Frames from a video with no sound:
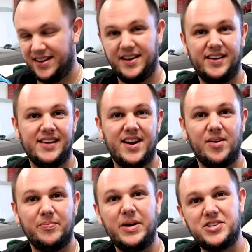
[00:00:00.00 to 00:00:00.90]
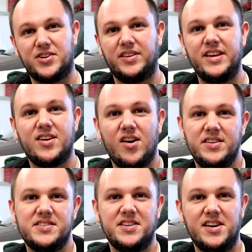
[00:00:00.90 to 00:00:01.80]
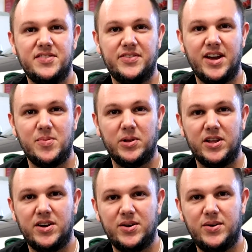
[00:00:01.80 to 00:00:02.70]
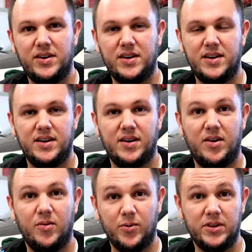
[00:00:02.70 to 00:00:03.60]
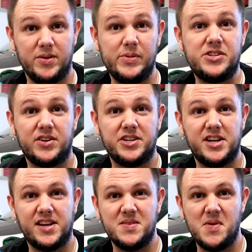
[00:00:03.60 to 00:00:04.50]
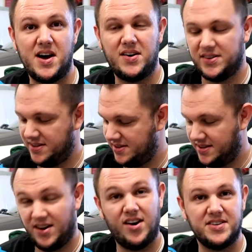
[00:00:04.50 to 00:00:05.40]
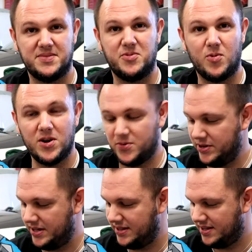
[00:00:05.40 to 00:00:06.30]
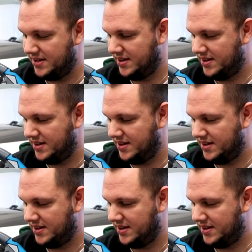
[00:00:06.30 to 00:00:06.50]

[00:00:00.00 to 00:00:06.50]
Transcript: Again, I'll make sure to link all his stuff down below. Really, be sure to check him out. Awesome to work with.